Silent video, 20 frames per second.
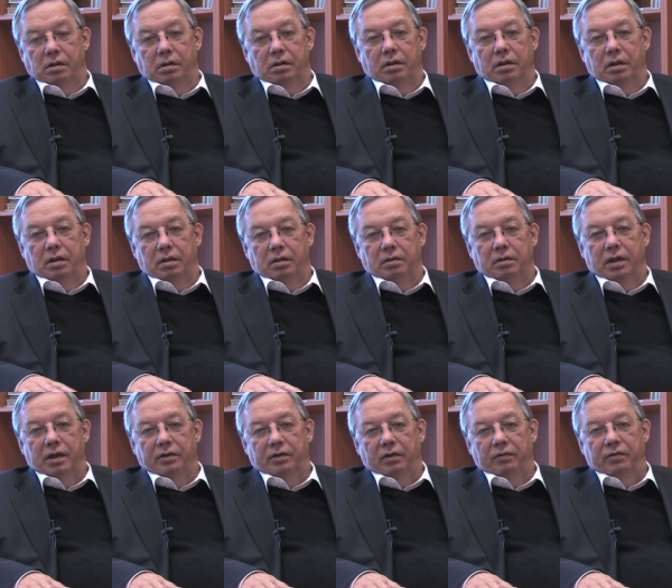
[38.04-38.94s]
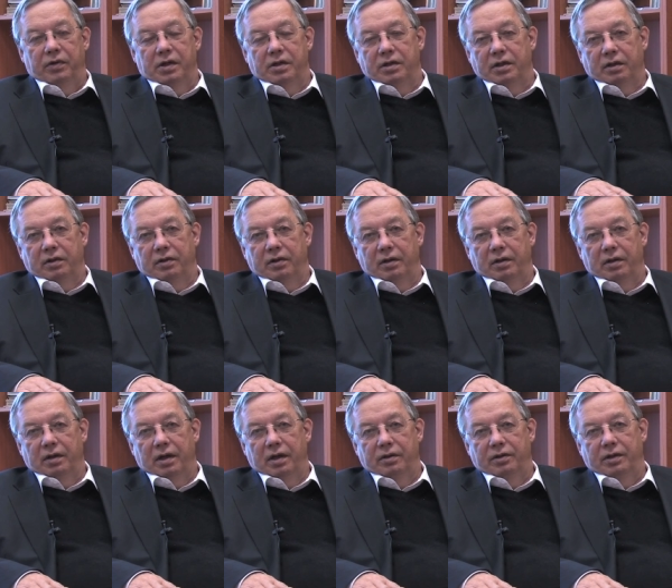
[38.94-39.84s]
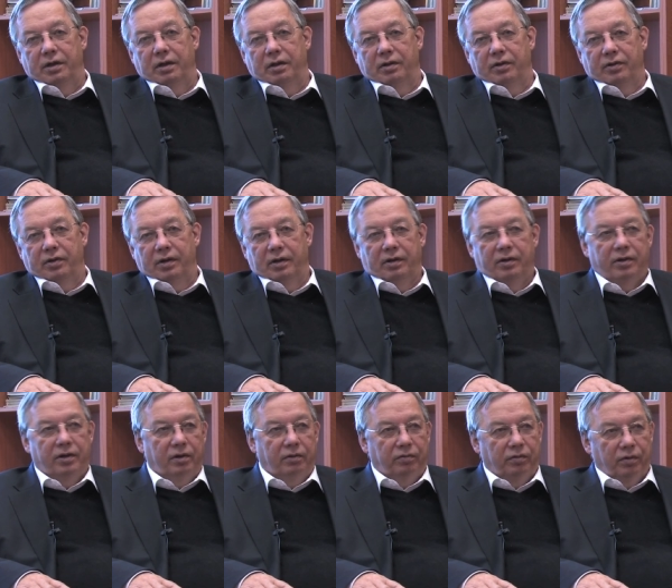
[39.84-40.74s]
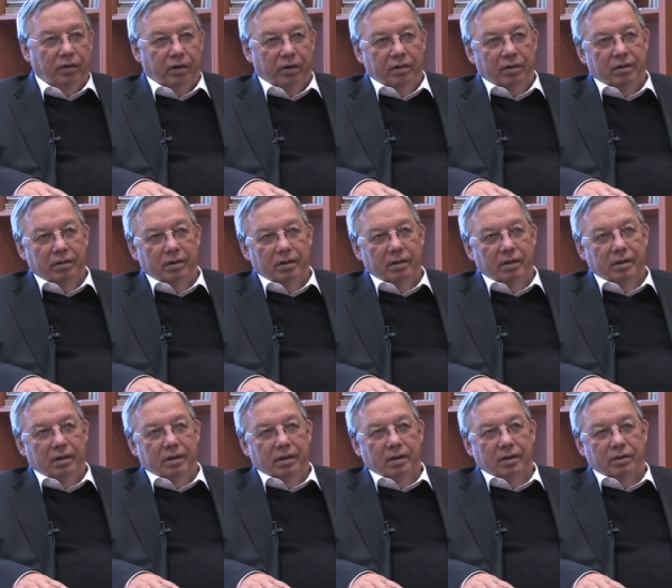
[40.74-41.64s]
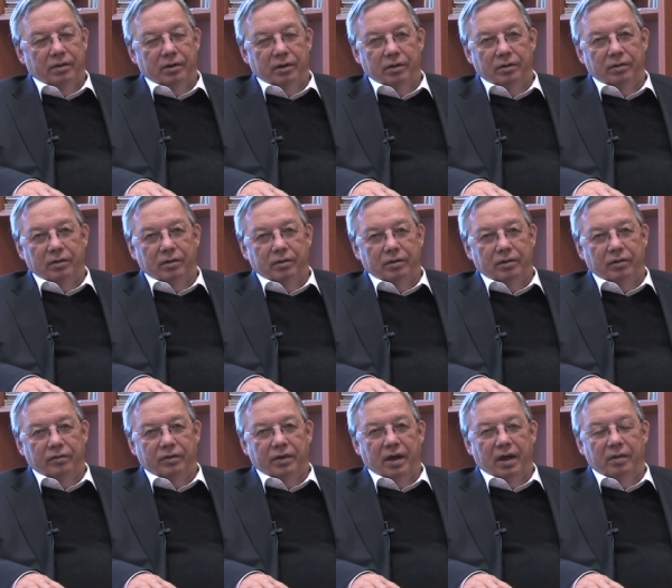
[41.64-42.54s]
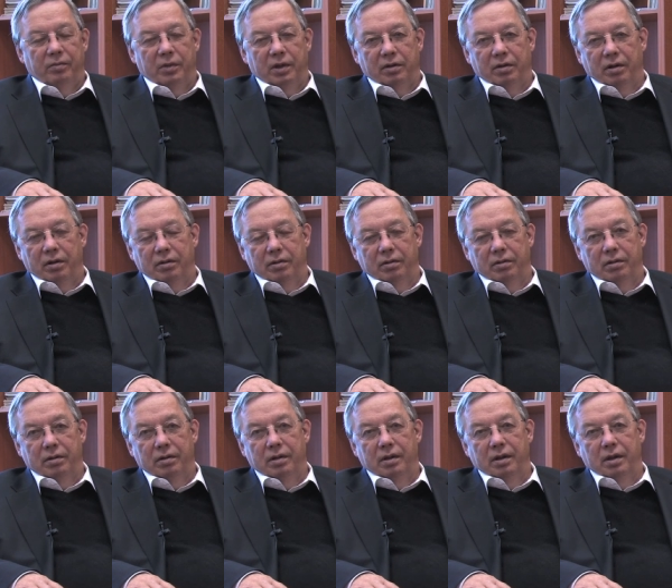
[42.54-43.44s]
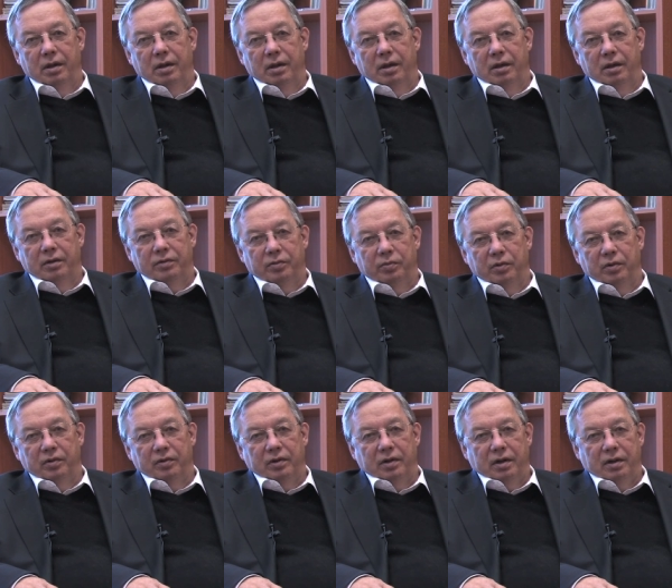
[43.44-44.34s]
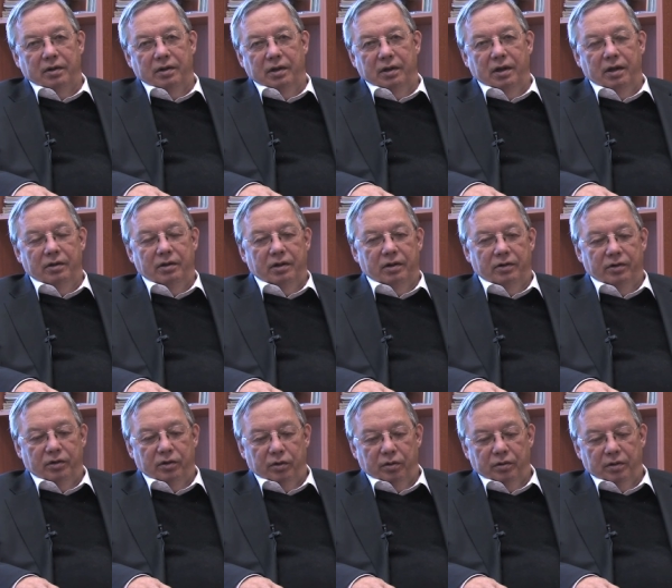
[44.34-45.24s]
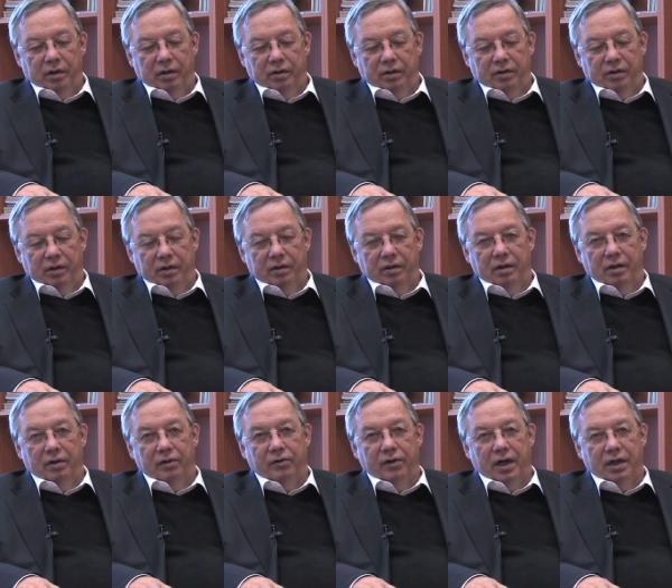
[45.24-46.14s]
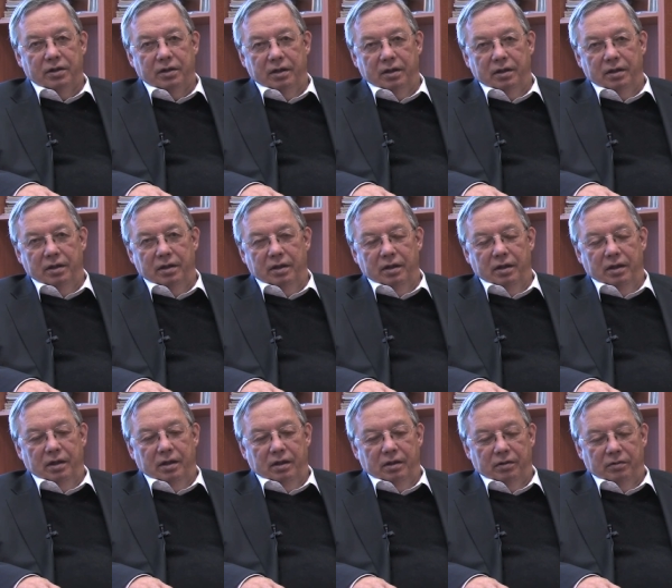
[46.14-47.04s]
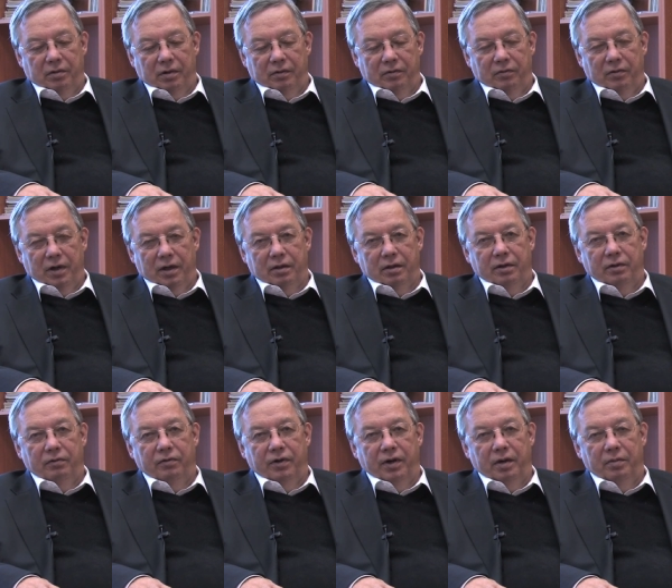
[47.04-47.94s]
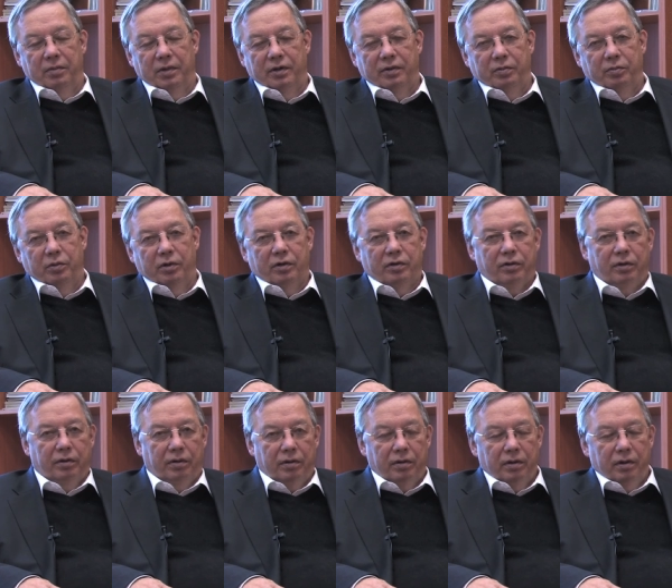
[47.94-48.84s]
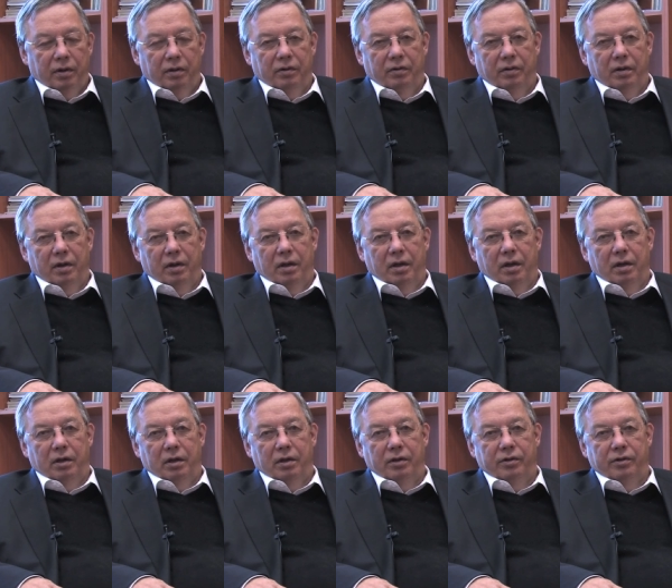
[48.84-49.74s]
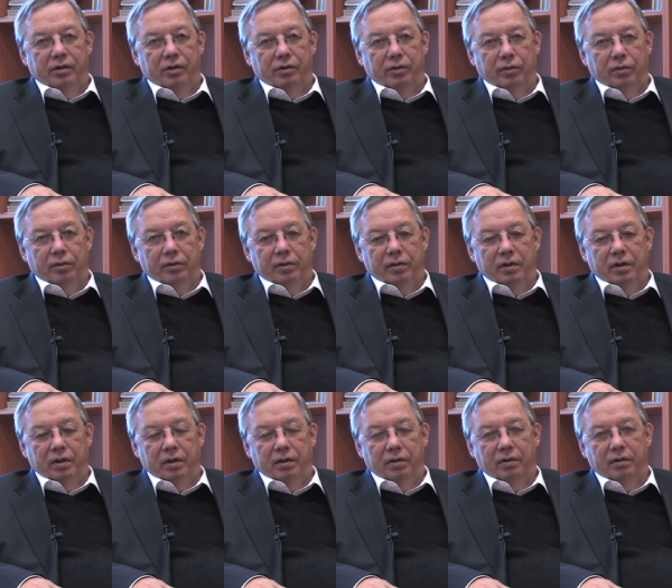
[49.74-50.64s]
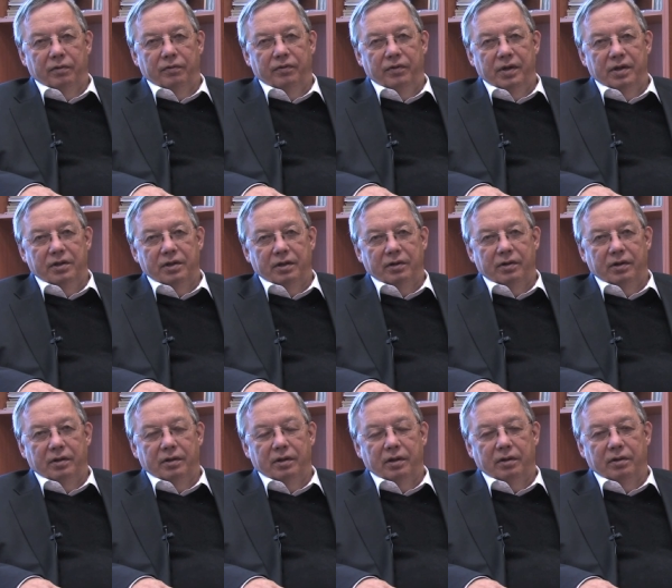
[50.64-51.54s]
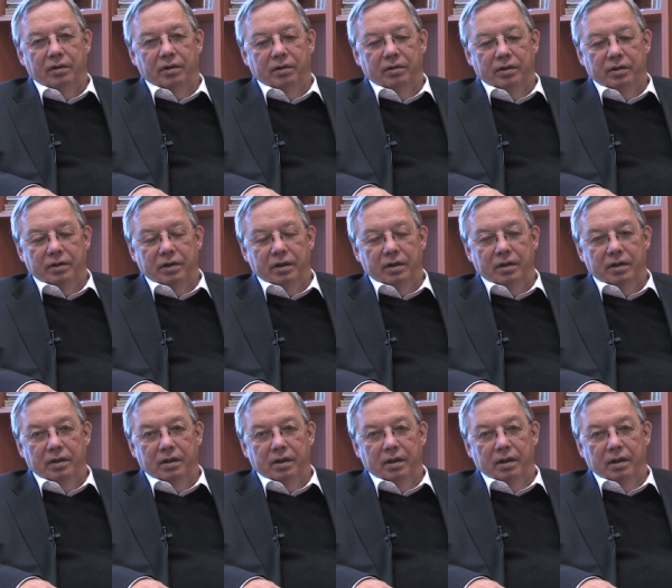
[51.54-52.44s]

in laser physics in 1964, so a lot of time ago, as postgraduate students in Russia, and was one of the famous Moscow Institute of Physics and Technology.